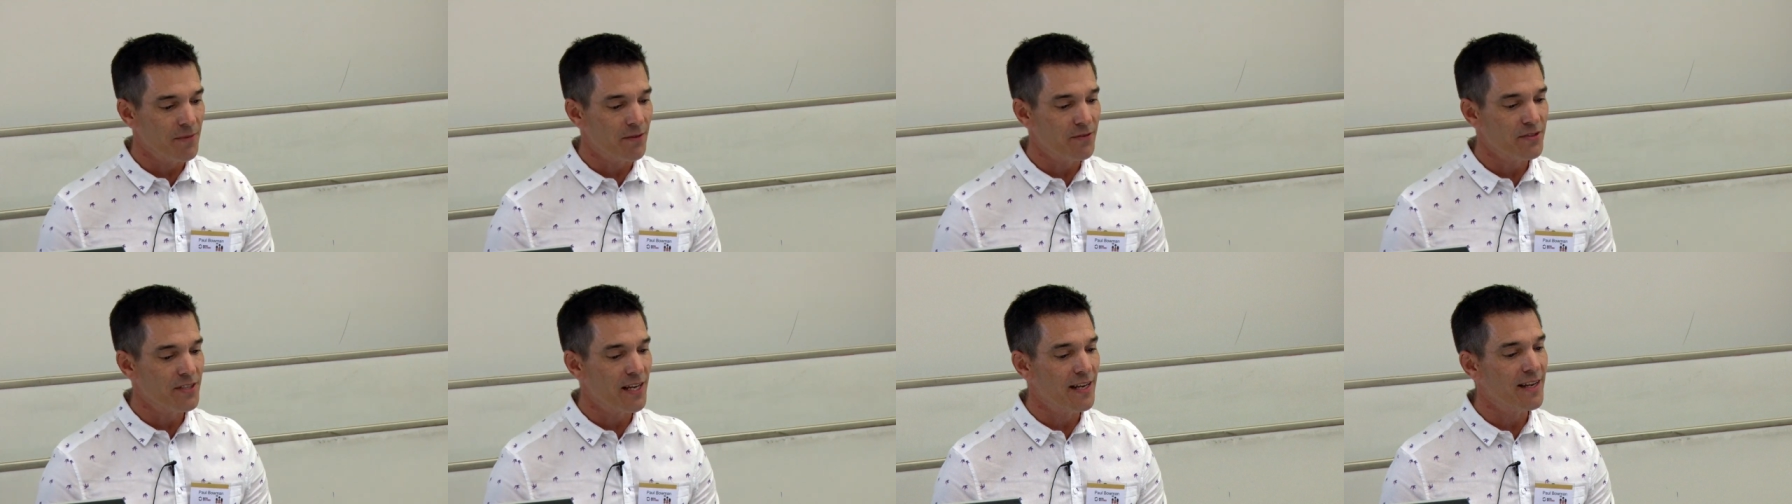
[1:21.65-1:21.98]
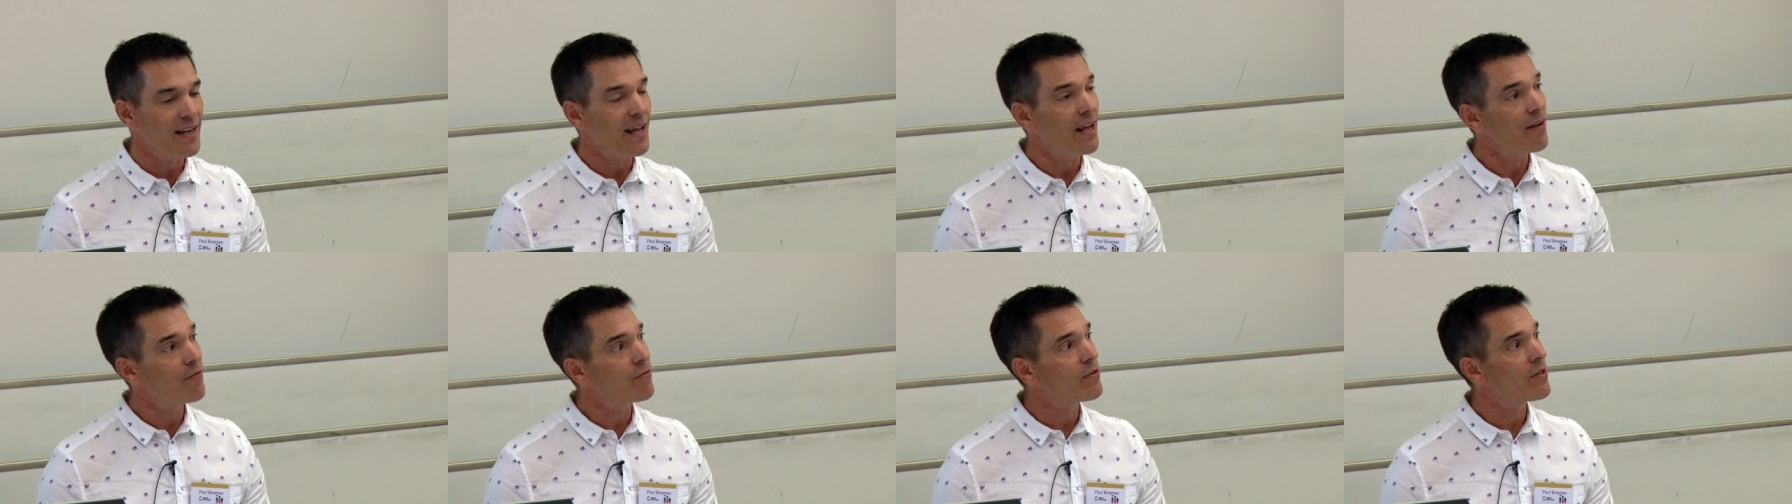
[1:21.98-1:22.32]
have
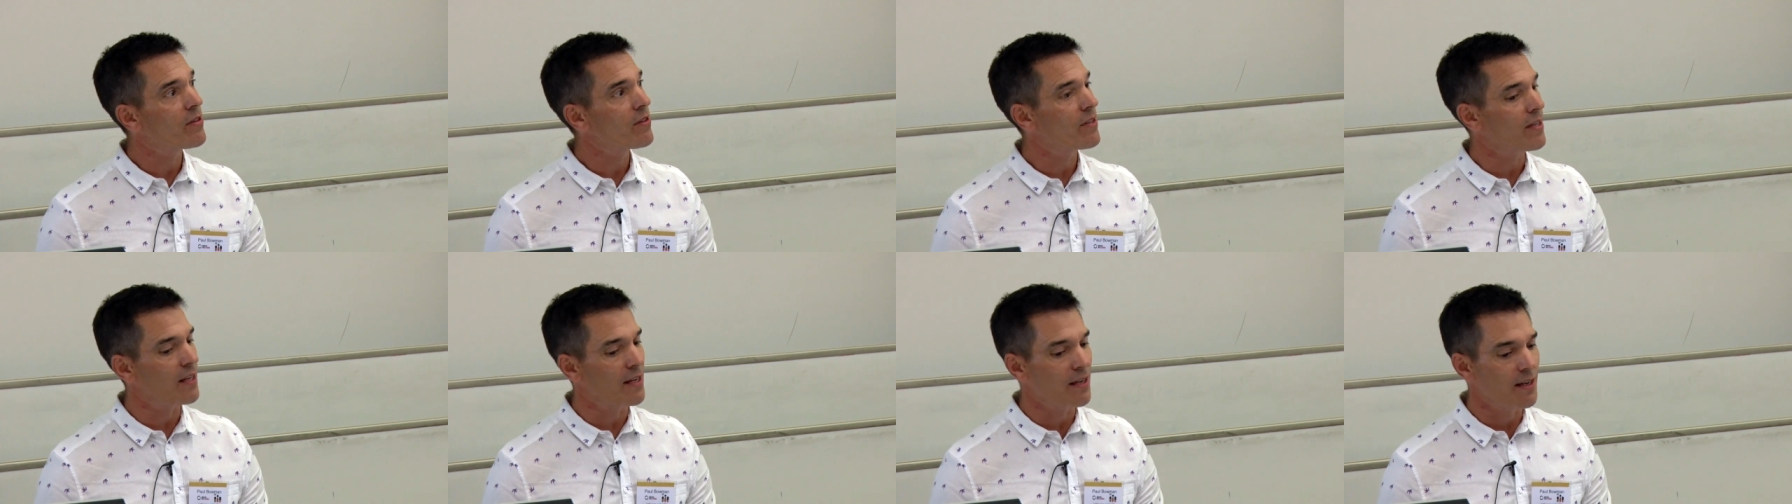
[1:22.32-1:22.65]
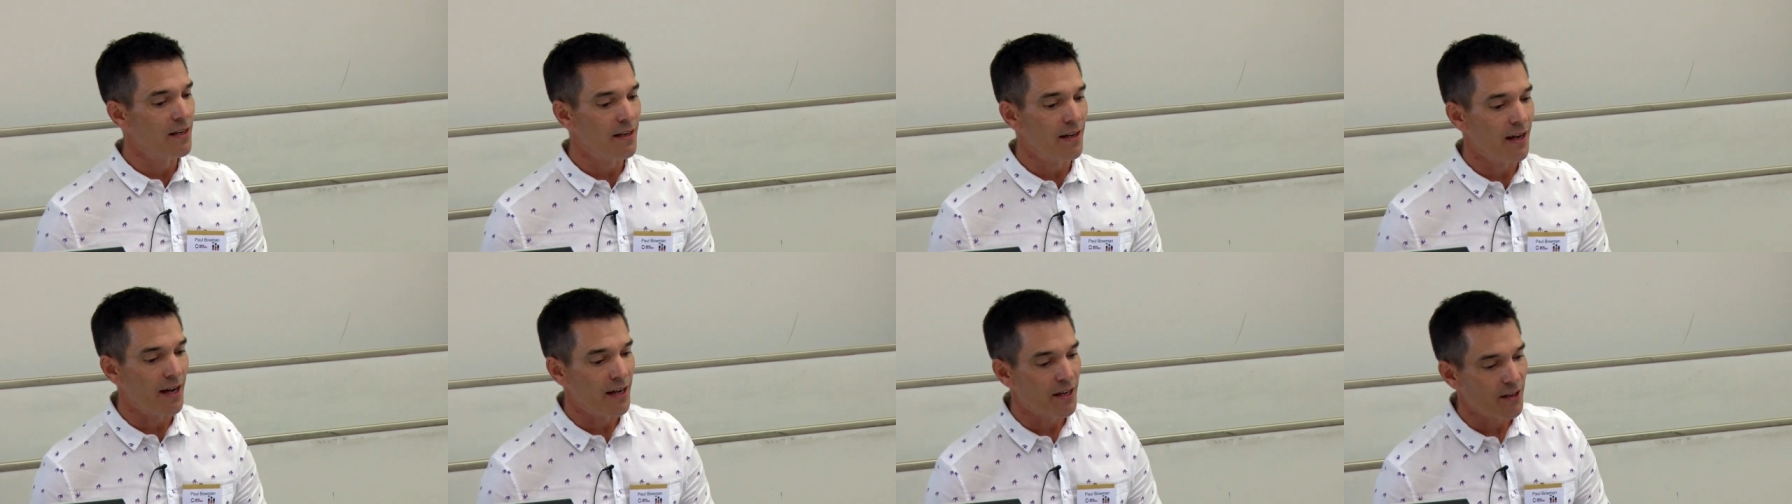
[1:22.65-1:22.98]
said everything
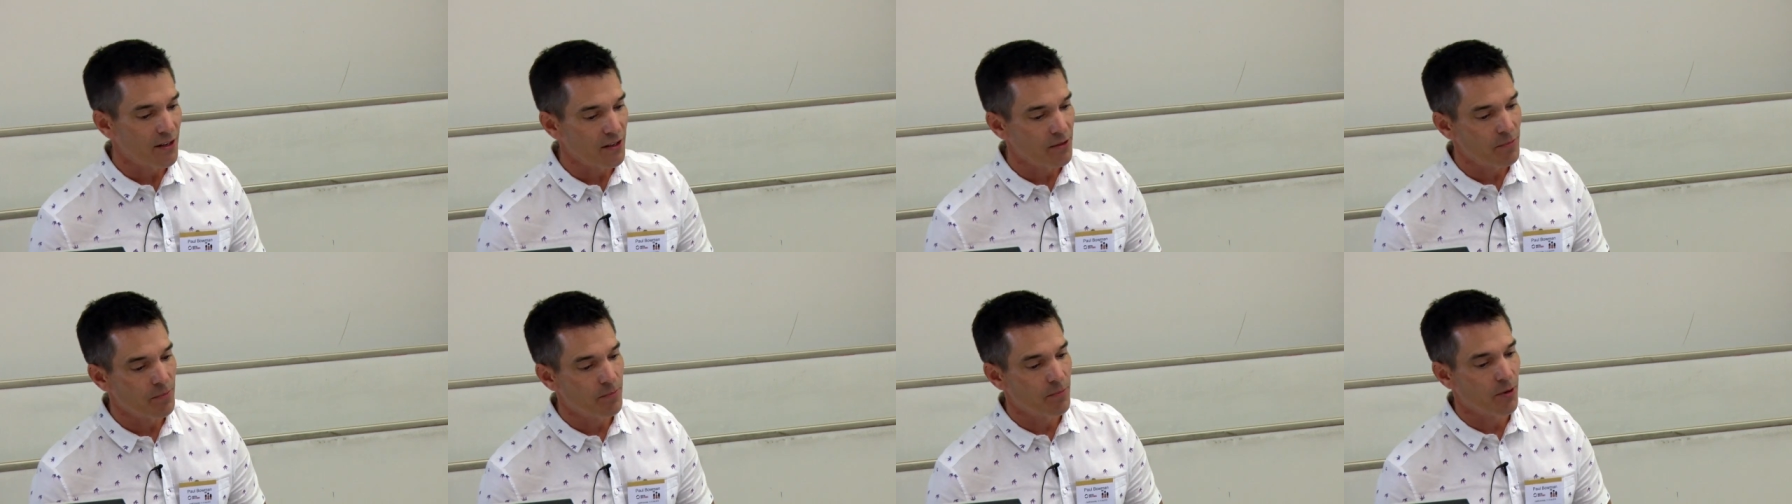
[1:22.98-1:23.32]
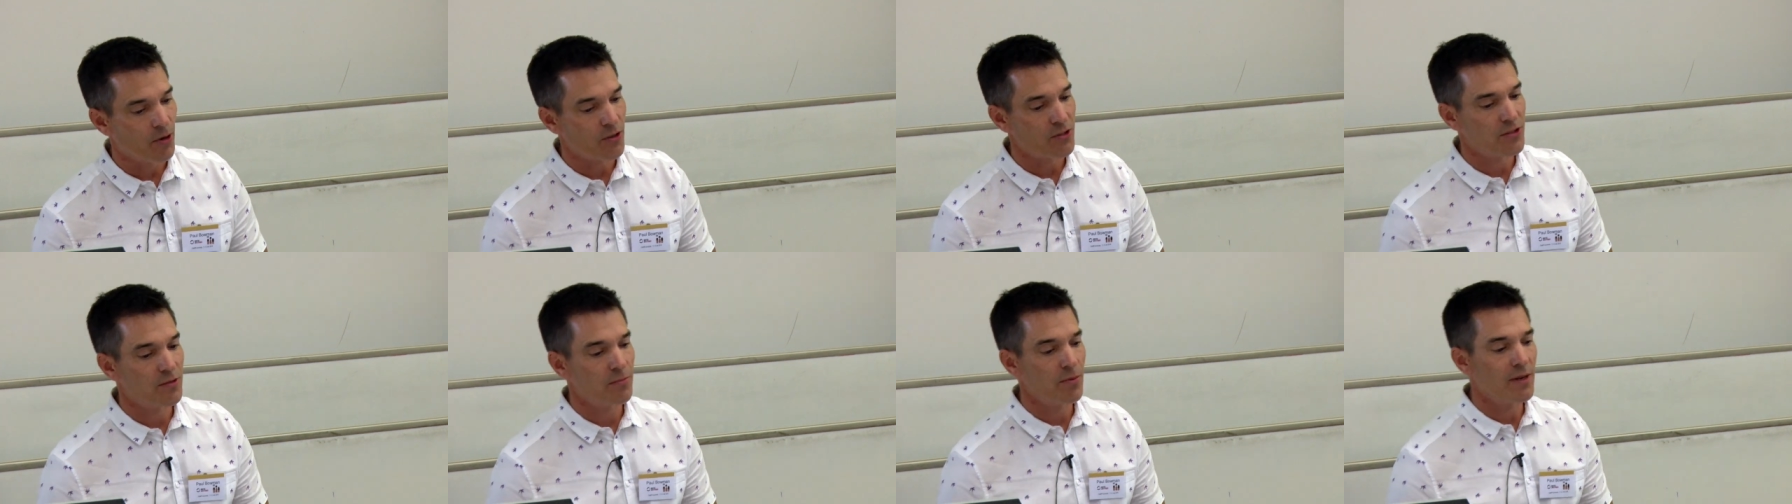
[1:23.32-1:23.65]
I could
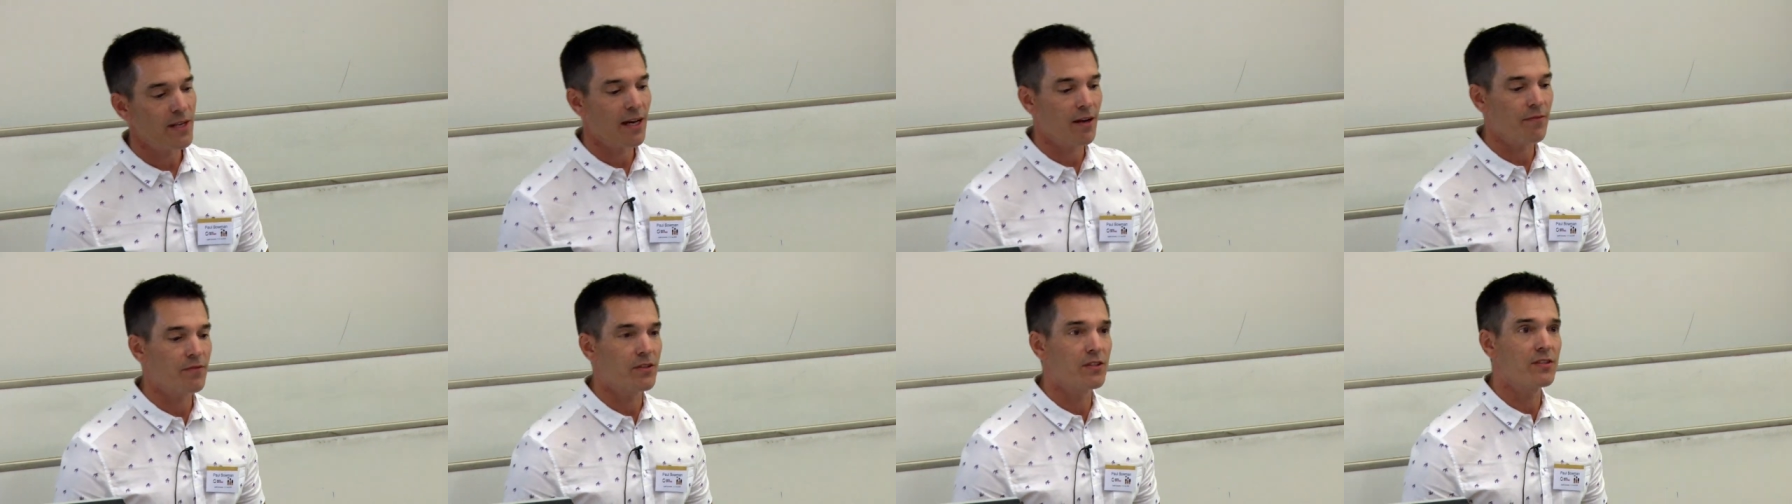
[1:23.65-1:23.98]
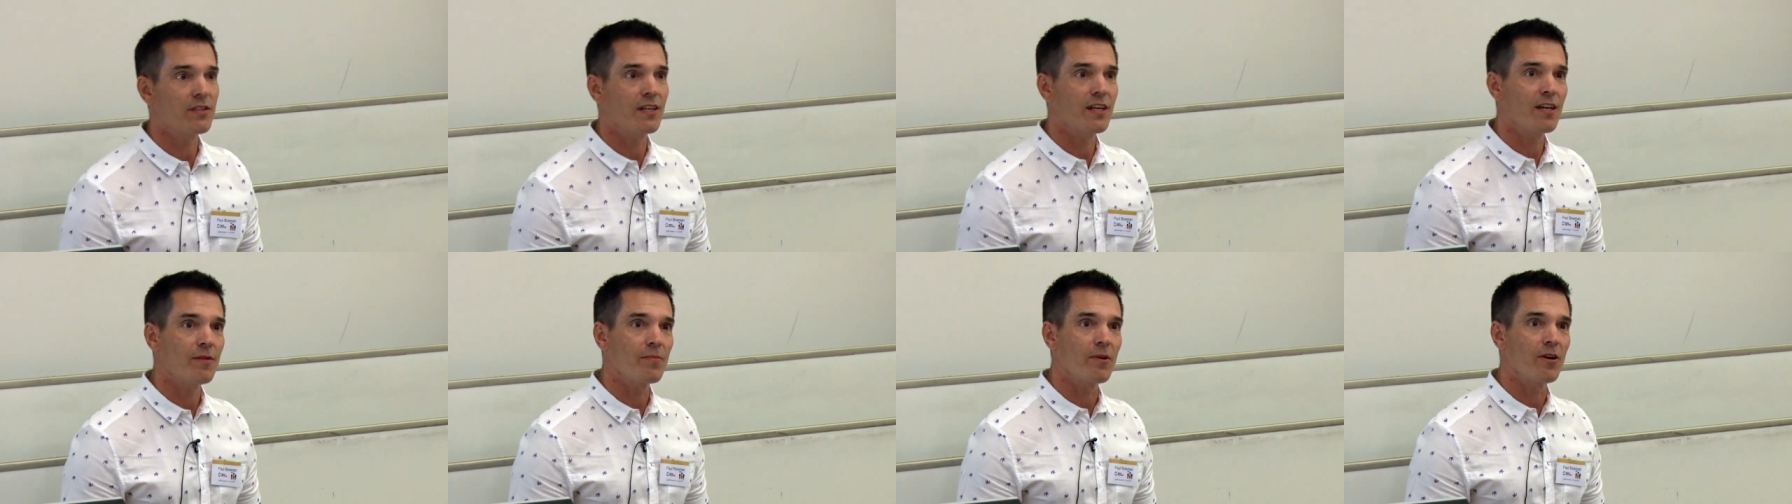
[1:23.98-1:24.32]
possibly have to
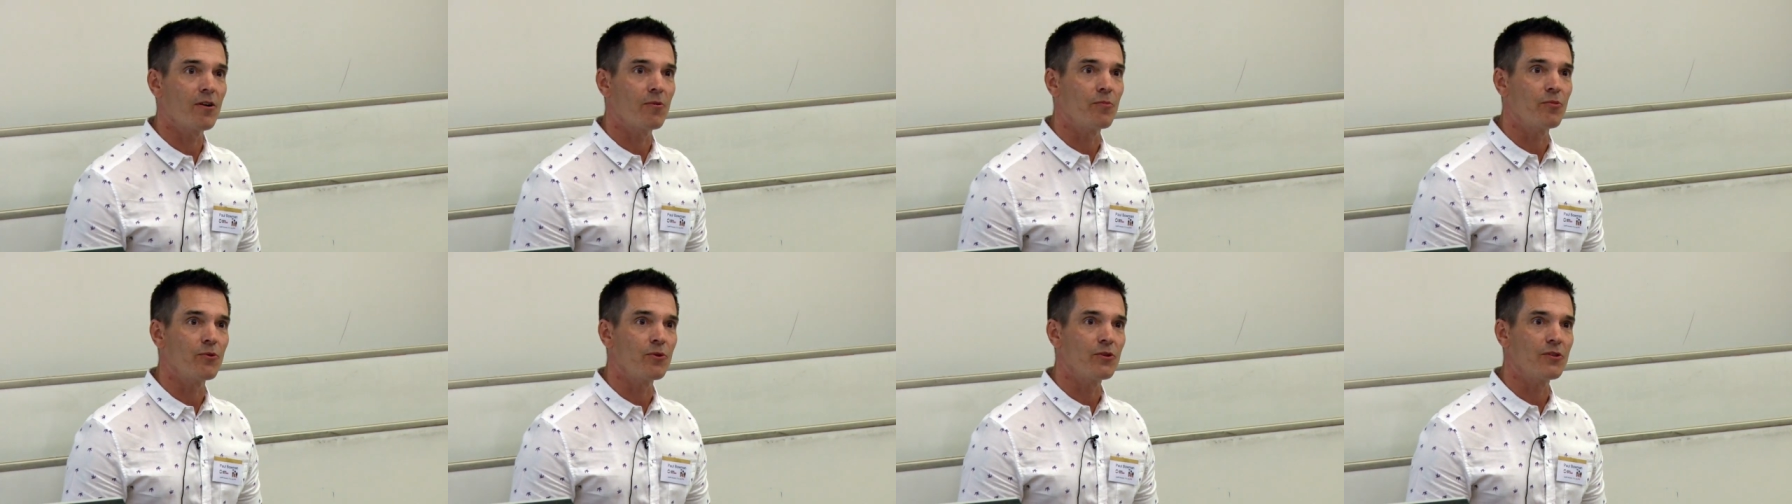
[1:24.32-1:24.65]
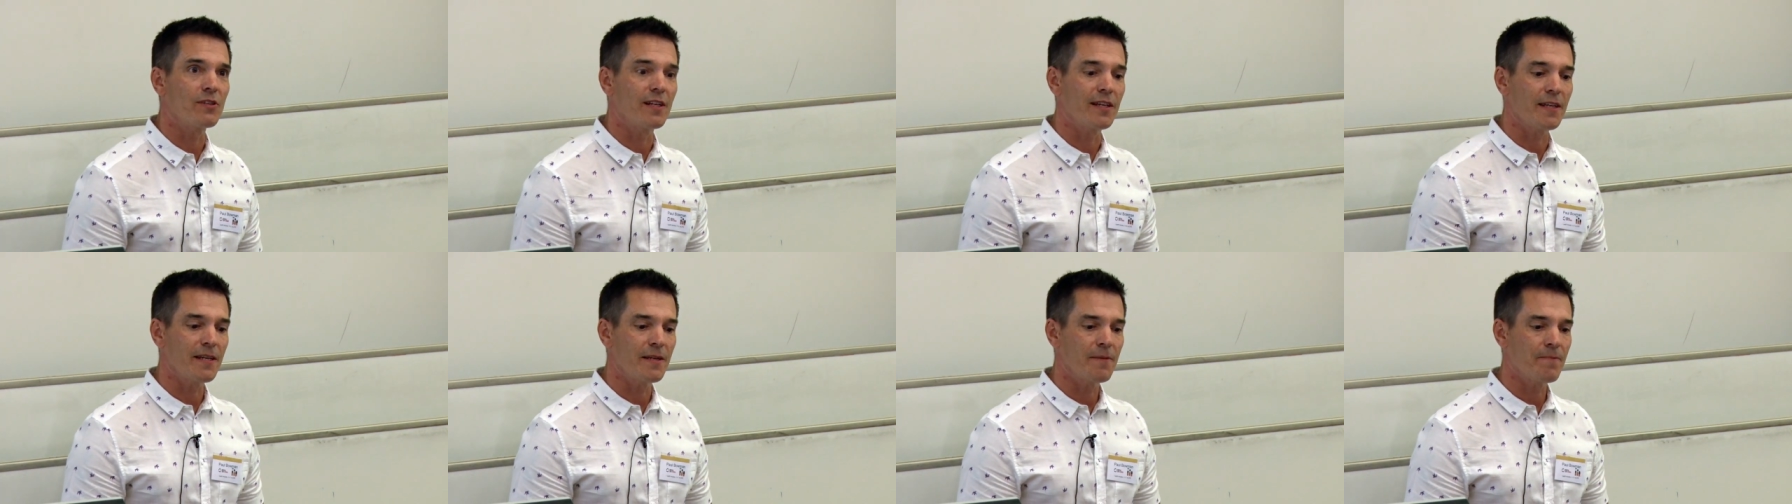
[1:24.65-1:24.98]
say about
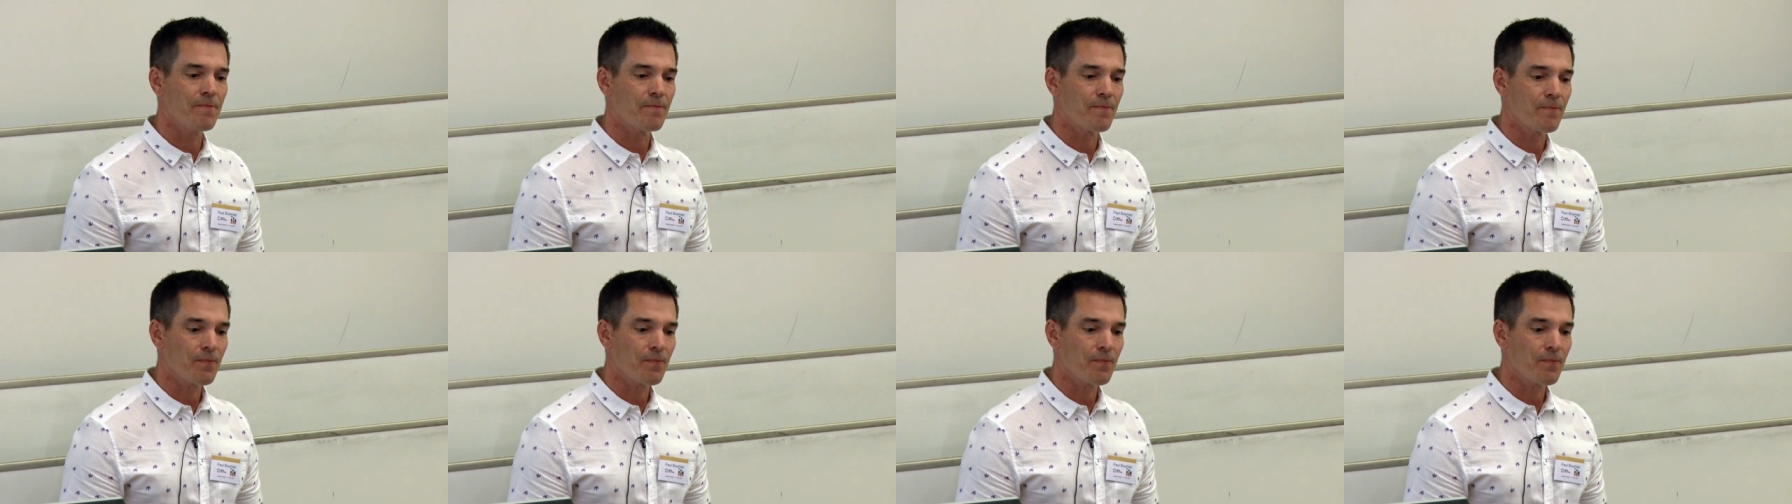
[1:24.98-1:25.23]
Bruce Lee.